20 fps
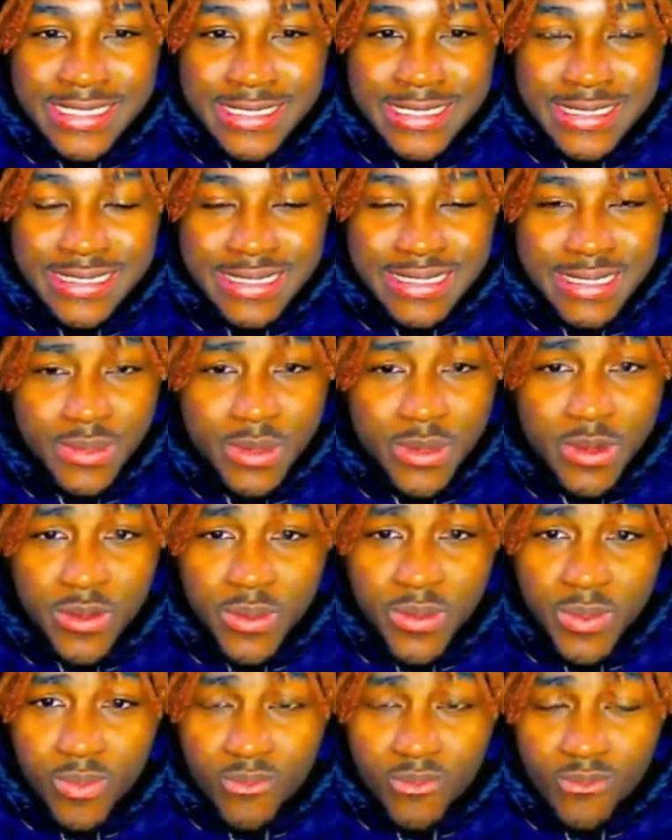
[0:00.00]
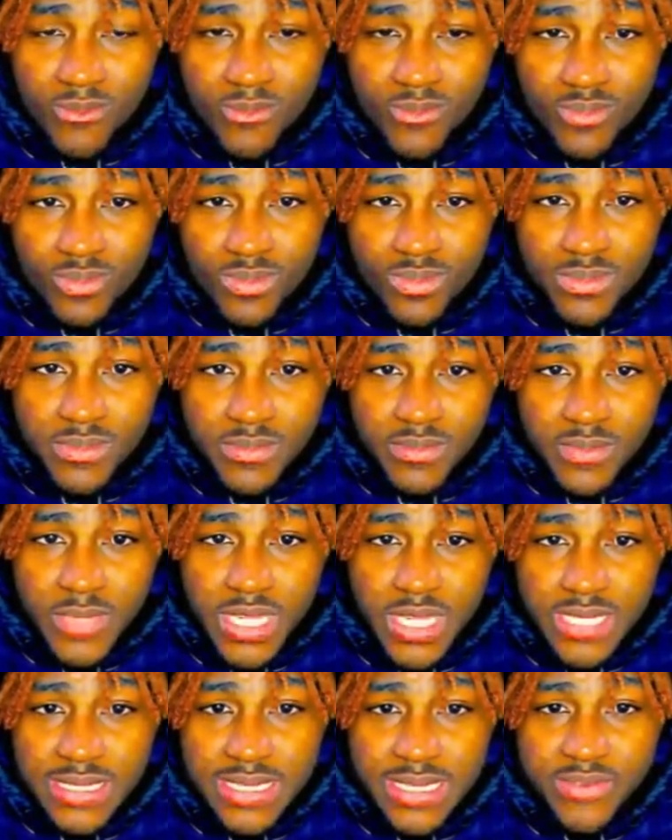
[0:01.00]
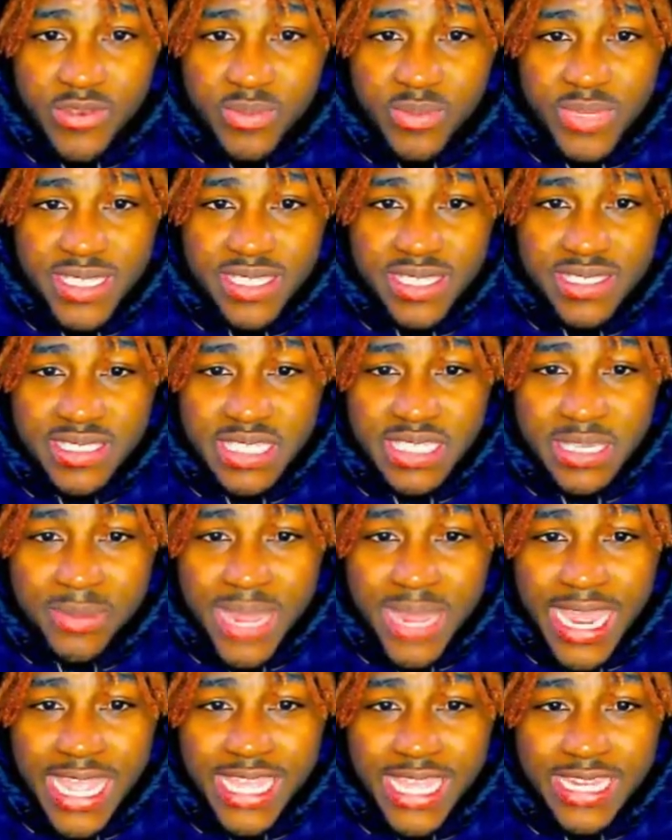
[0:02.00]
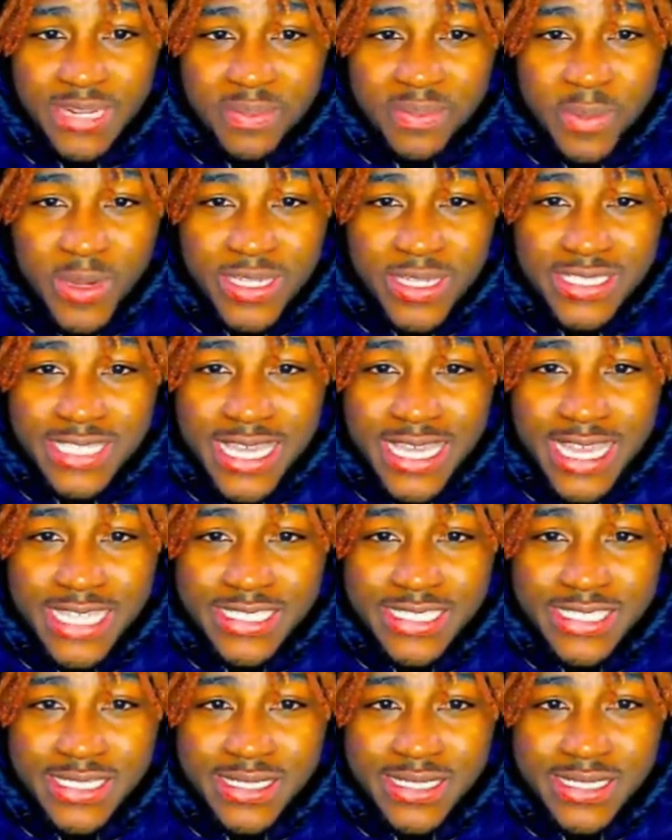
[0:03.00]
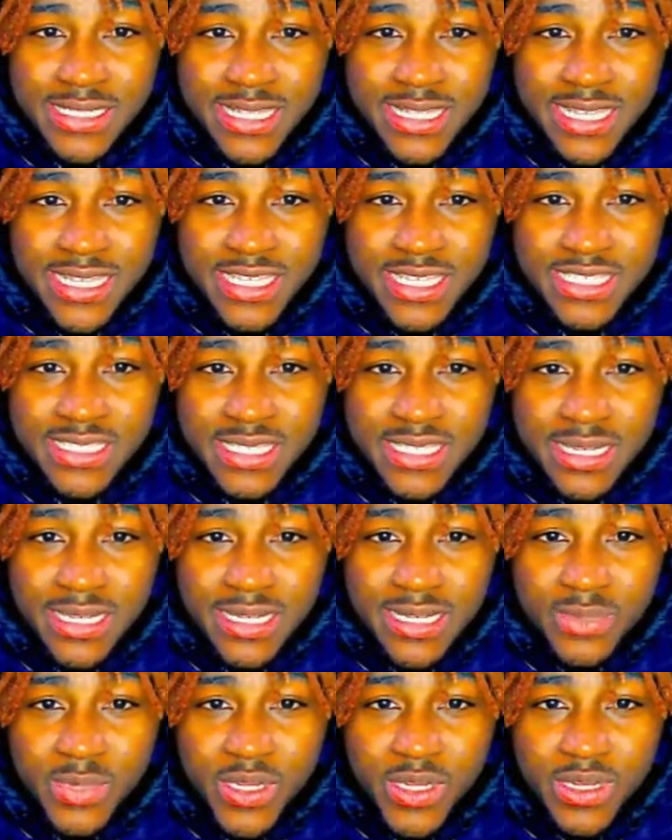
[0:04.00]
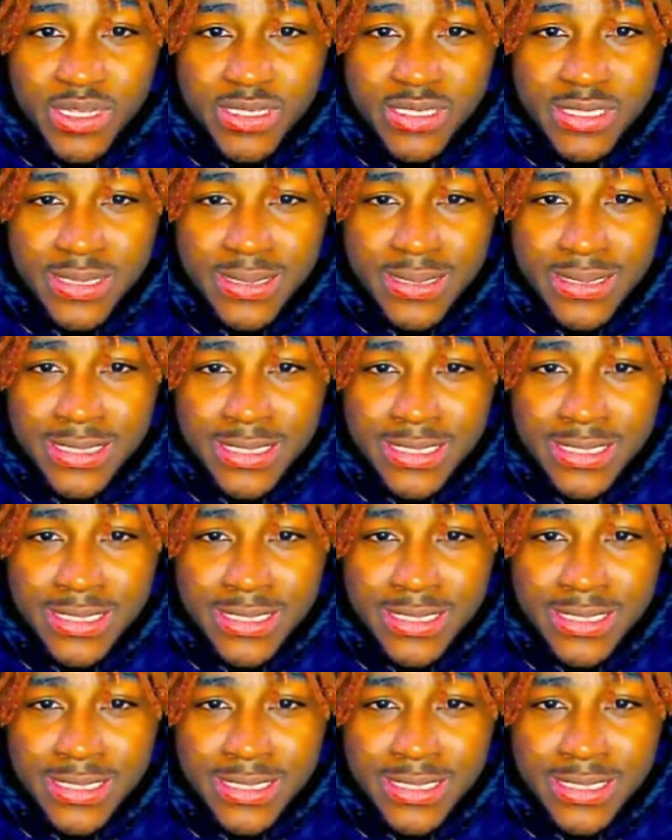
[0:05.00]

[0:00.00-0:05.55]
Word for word: Come on. we beat this team by 80 points last year in this uh, building. So,